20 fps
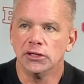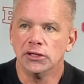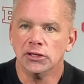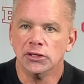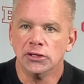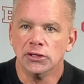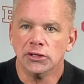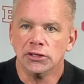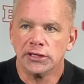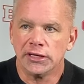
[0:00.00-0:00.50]

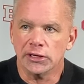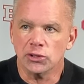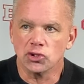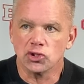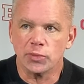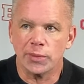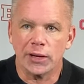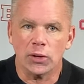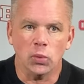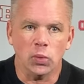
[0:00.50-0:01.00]
He cares
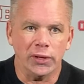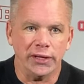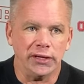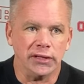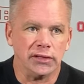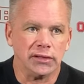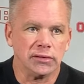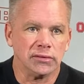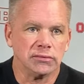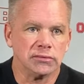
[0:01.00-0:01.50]
about
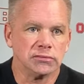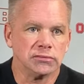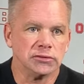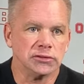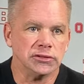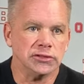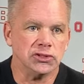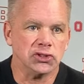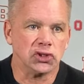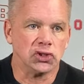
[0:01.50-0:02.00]
winning.
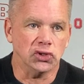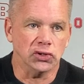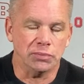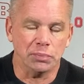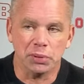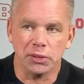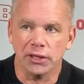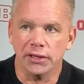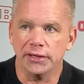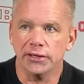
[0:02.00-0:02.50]
He's a good
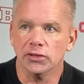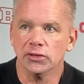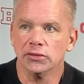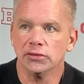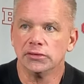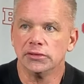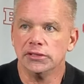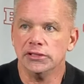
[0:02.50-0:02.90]
player.